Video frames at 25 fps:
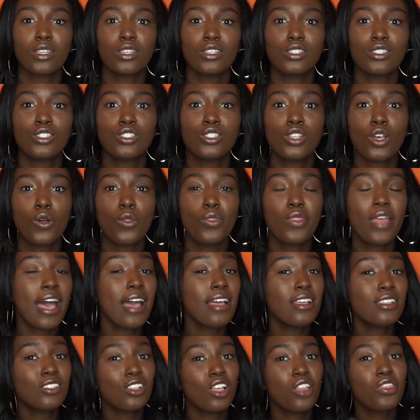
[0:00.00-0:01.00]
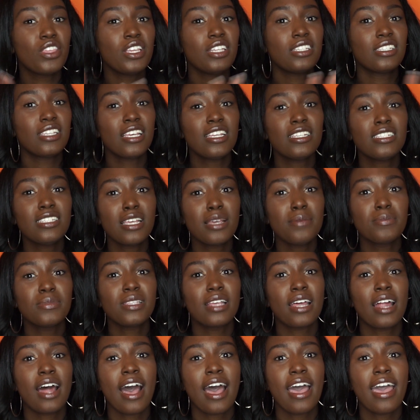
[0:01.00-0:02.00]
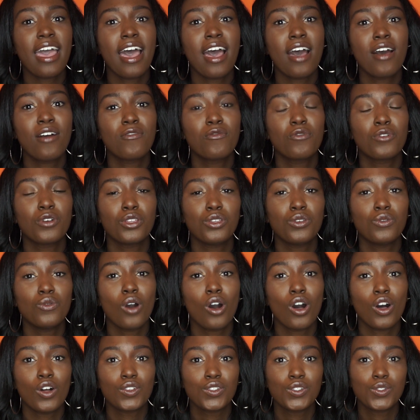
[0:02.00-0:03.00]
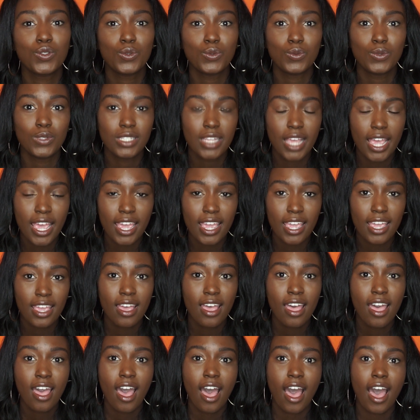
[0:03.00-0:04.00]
So that is the 10 tips that I have for you all today.